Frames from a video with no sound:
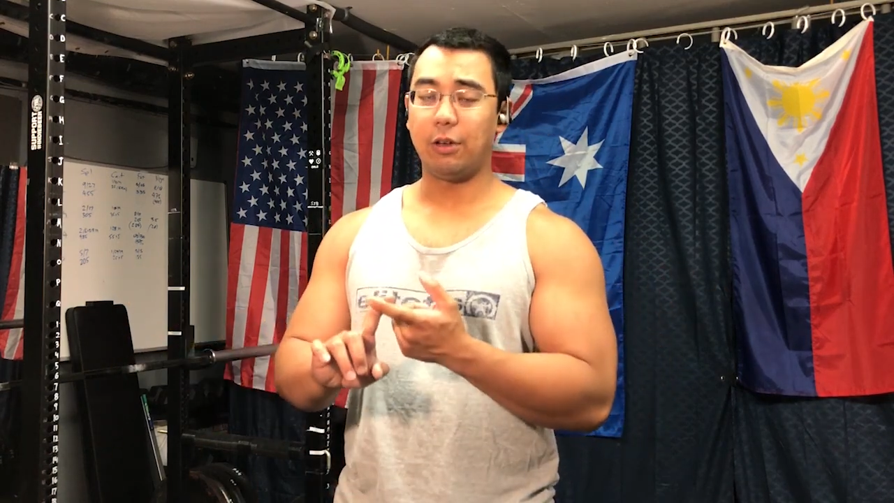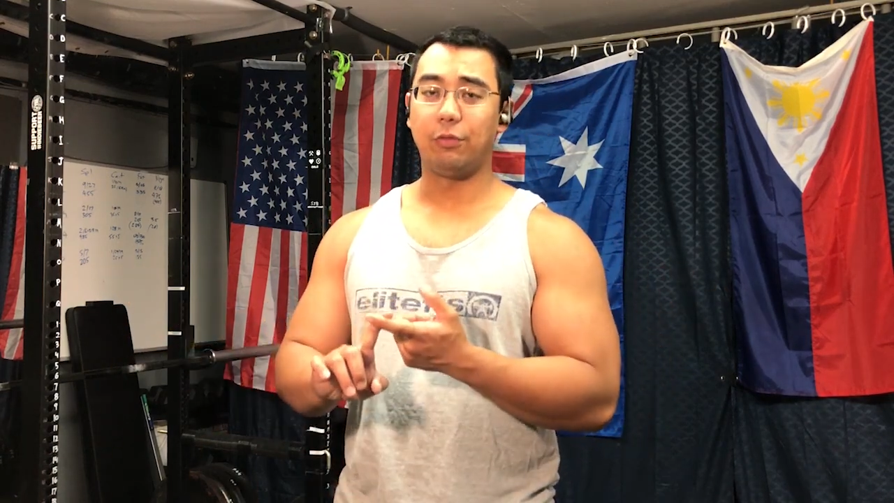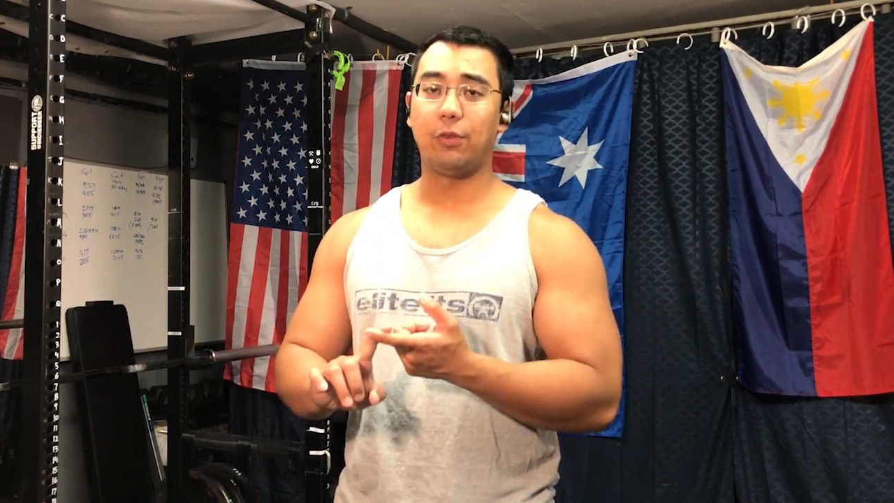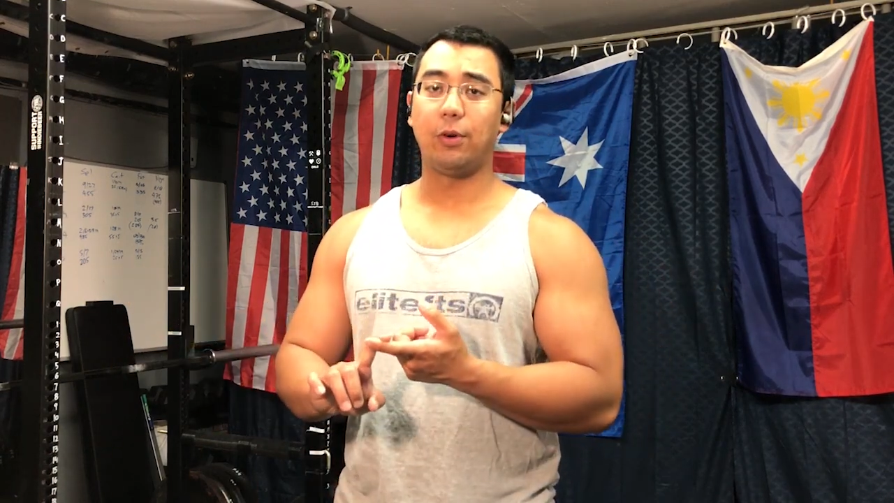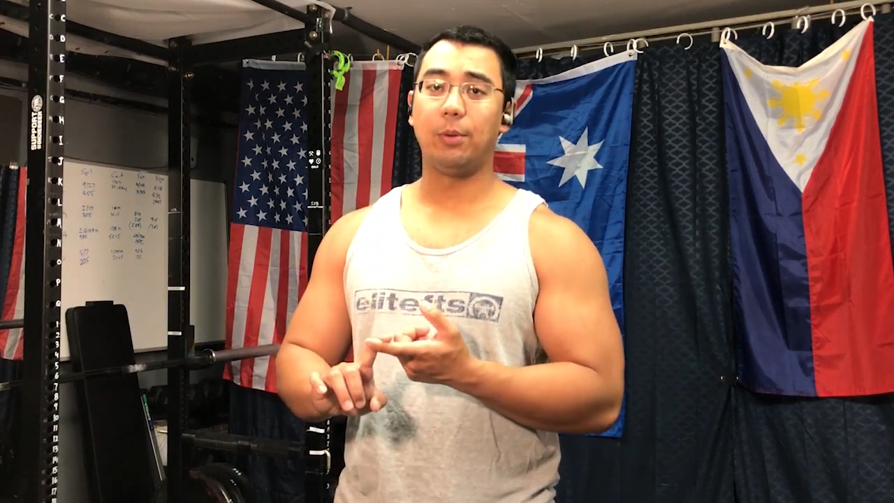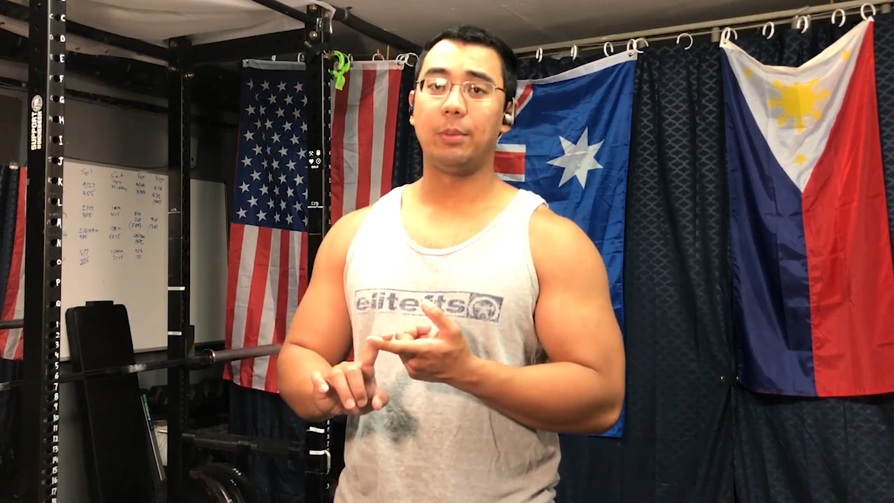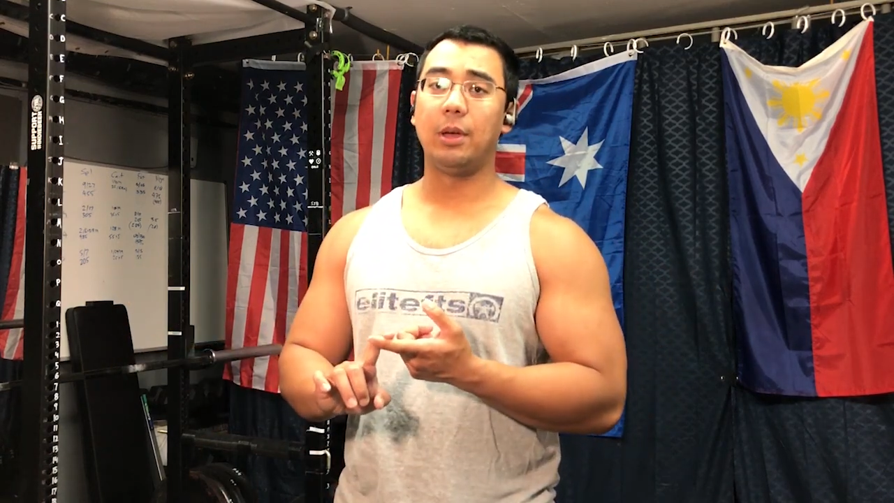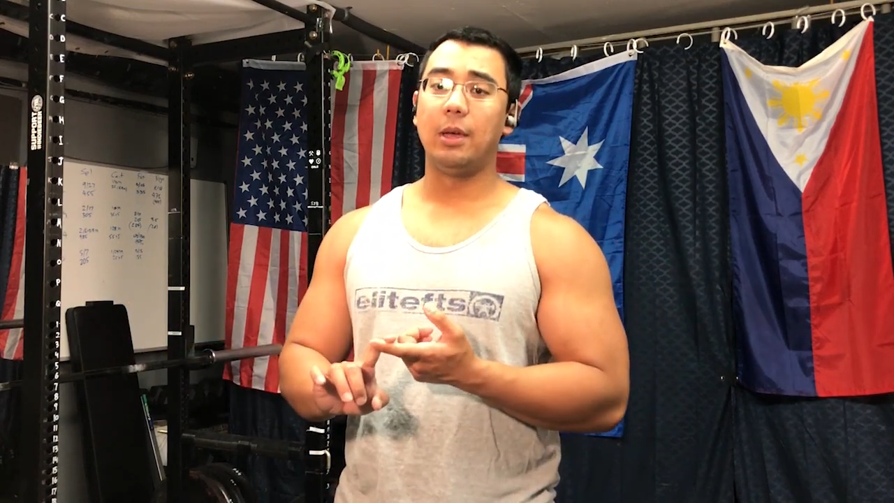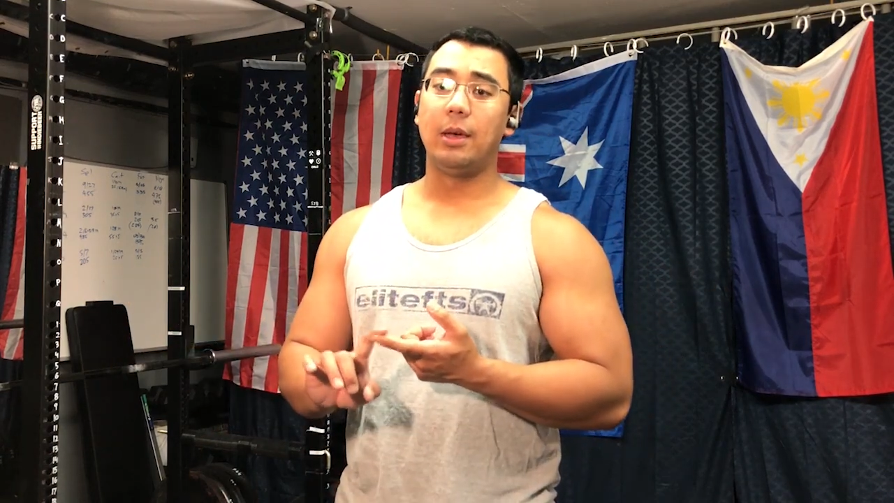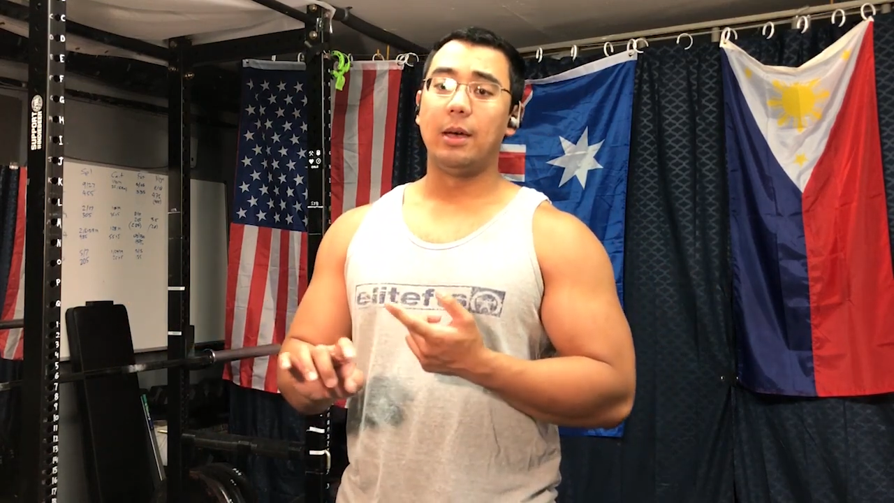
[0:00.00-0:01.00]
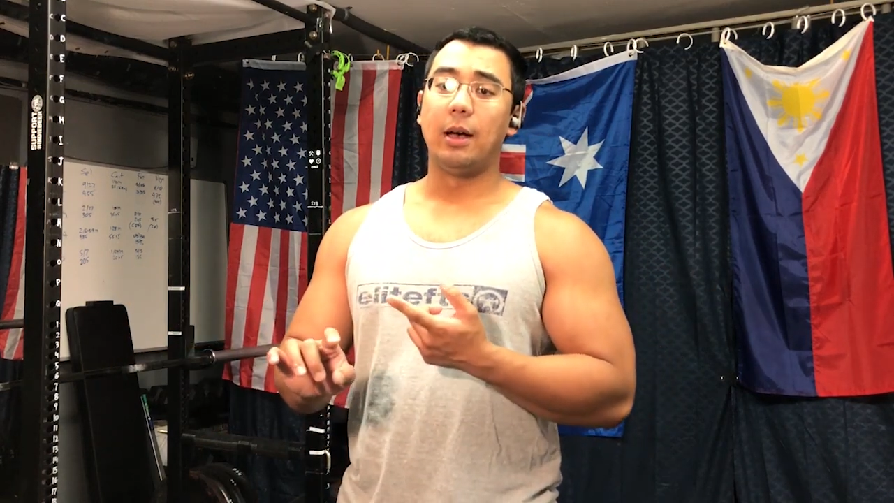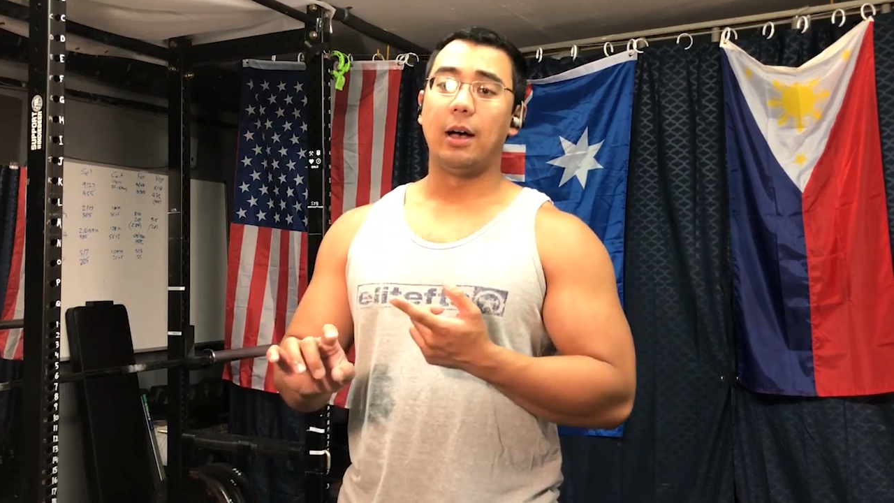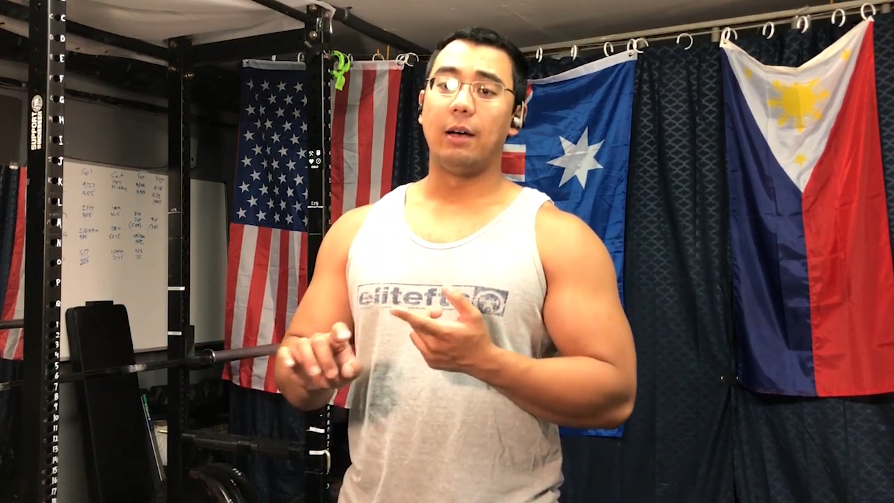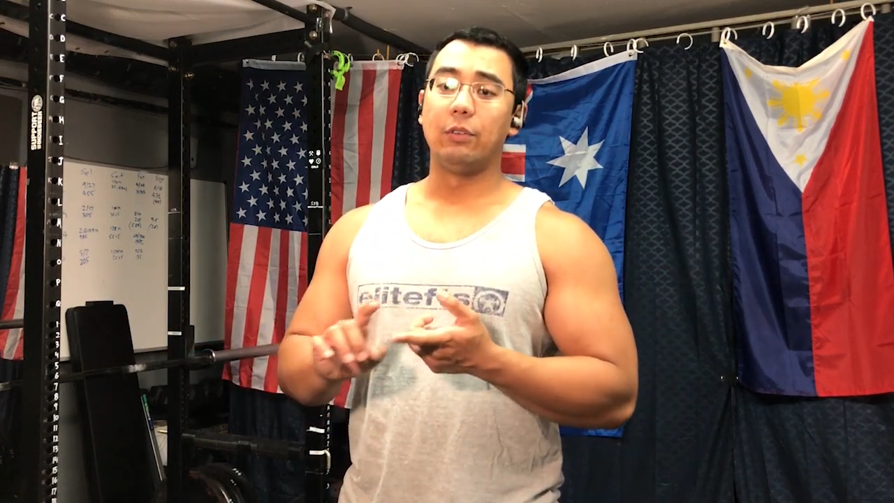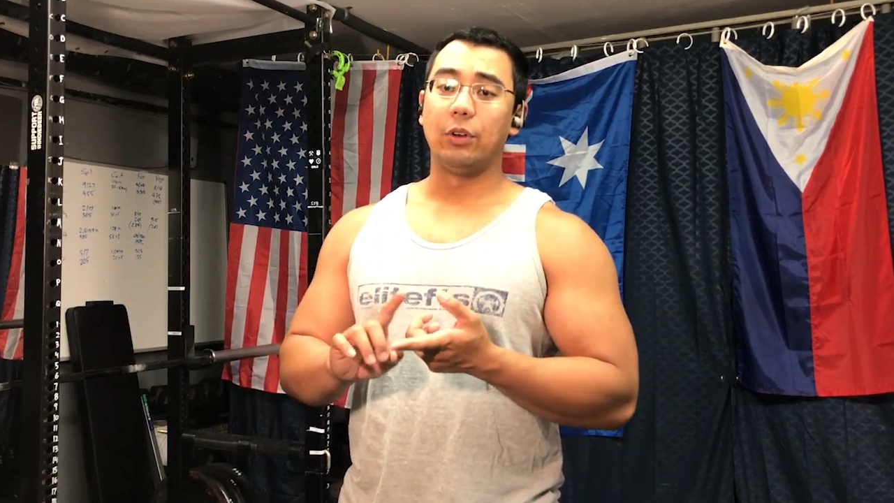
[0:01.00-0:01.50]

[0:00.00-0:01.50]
that form. I've